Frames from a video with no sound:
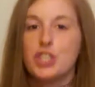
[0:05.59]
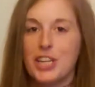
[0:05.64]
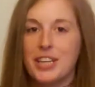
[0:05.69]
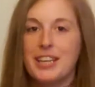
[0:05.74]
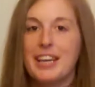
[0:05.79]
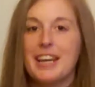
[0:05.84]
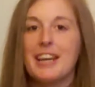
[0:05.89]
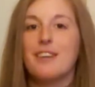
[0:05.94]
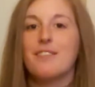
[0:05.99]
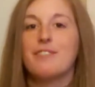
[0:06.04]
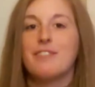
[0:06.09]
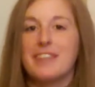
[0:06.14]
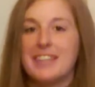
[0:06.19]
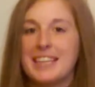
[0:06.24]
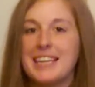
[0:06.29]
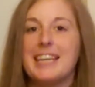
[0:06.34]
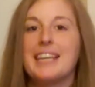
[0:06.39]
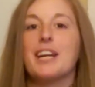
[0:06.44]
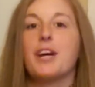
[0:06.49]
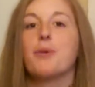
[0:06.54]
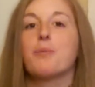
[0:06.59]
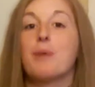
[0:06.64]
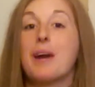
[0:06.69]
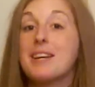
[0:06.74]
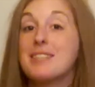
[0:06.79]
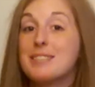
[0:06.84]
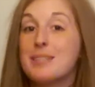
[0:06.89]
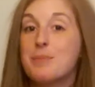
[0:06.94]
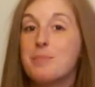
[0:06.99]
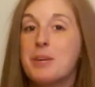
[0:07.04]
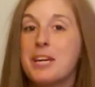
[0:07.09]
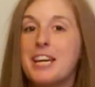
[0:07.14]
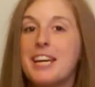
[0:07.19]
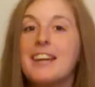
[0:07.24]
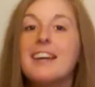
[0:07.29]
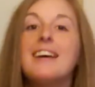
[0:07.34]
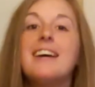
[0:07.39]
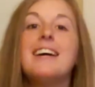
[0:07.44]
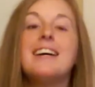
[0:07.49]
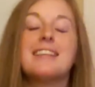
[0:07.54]
chicken fajita
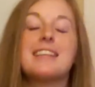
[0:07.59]
recipe.